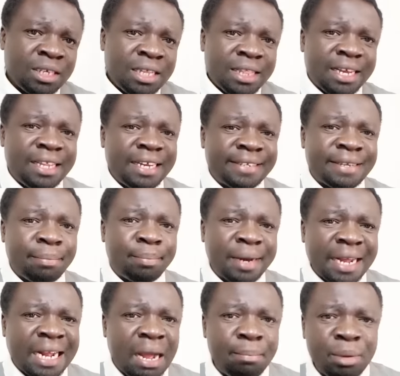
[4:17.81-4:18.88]
that there is a
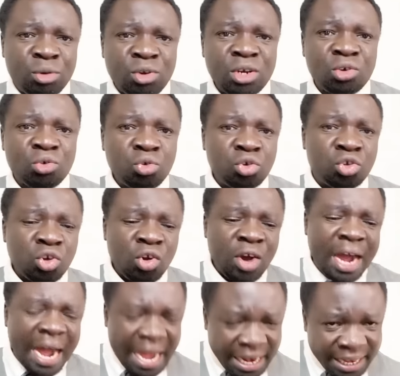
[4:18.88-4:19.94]
breakup between
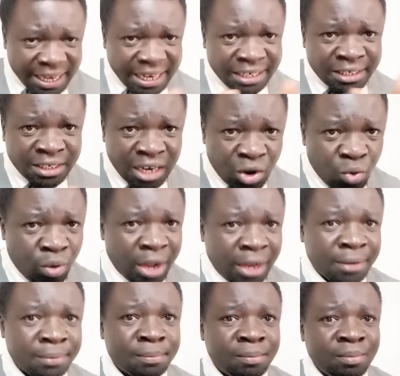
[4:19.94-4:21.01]
Ruto and Gachagua.